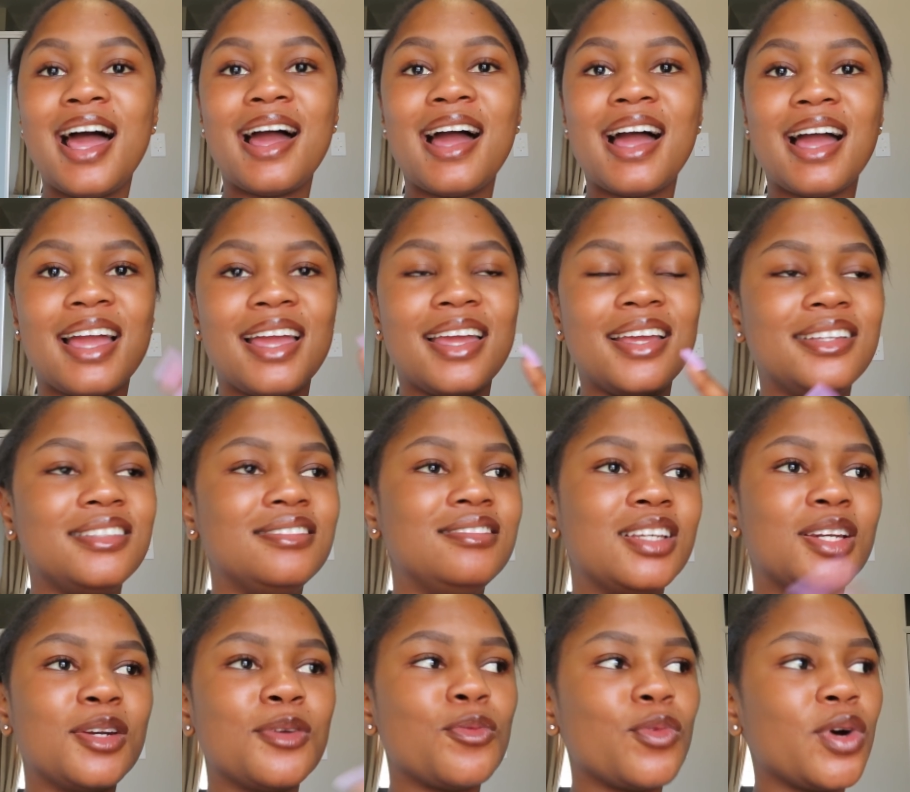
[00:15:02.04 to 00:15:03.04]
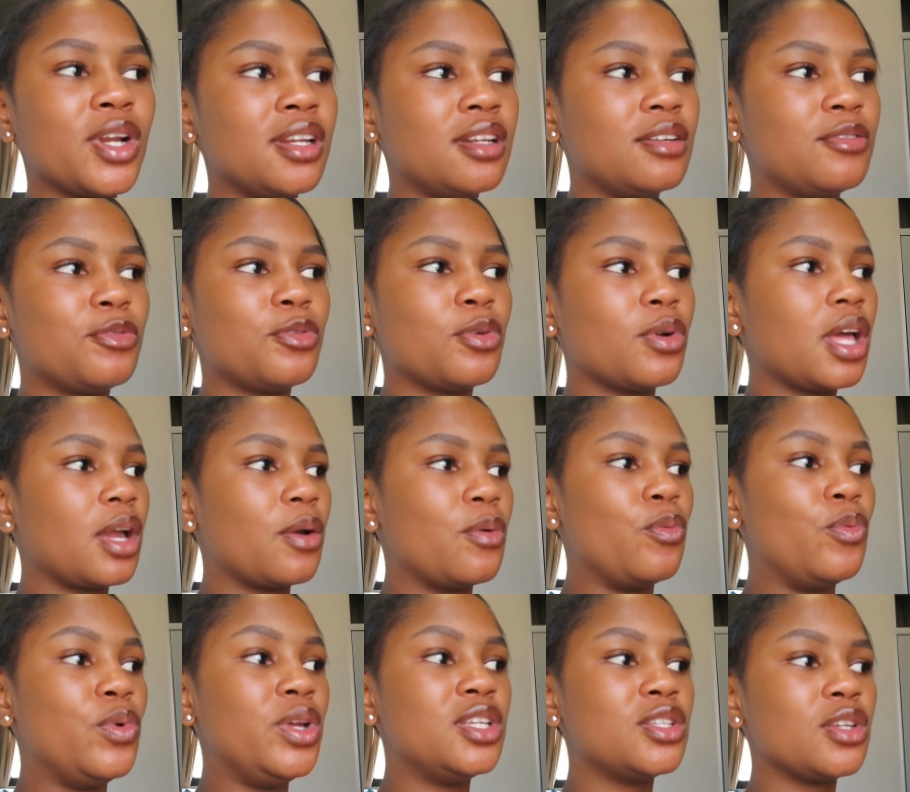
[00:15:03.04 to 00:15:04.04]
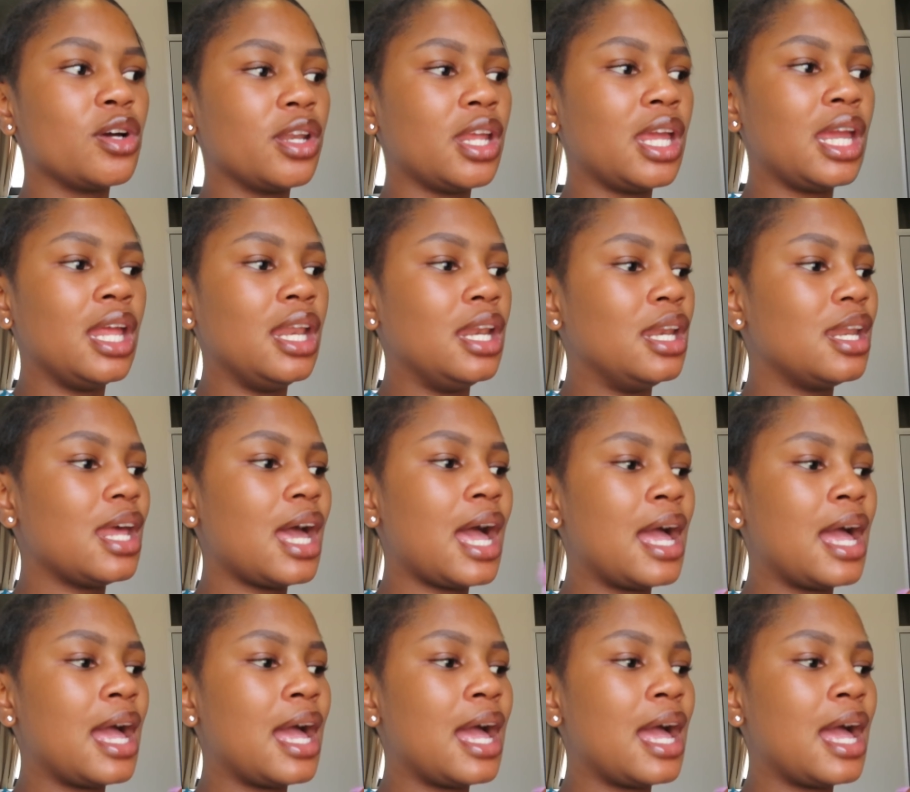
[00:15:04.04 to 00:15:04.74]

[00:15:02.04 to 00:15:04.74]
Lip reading: I didn't want it for like weeks on end.